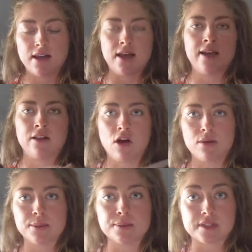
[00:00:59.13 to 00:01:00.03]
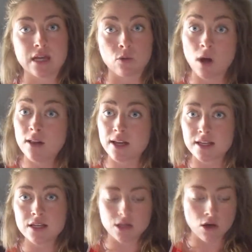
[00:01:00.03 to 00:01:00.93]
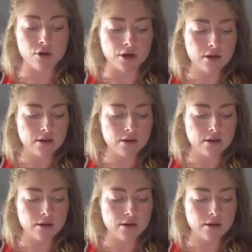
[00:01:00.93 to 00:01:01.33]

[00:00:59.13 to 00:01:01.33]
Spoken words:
And a lot of people say, well, I eat yogurt,